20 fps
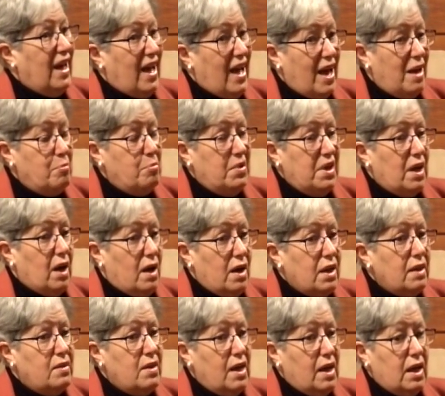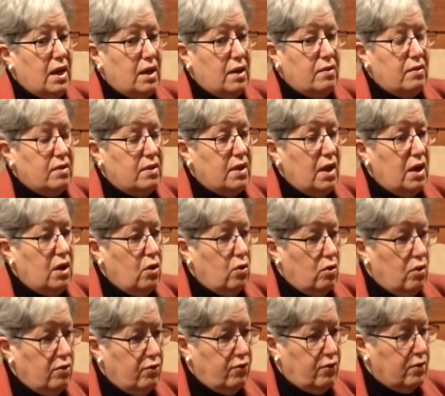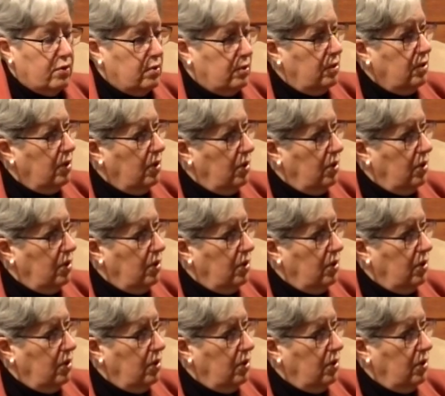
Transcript: And beyond that, they offer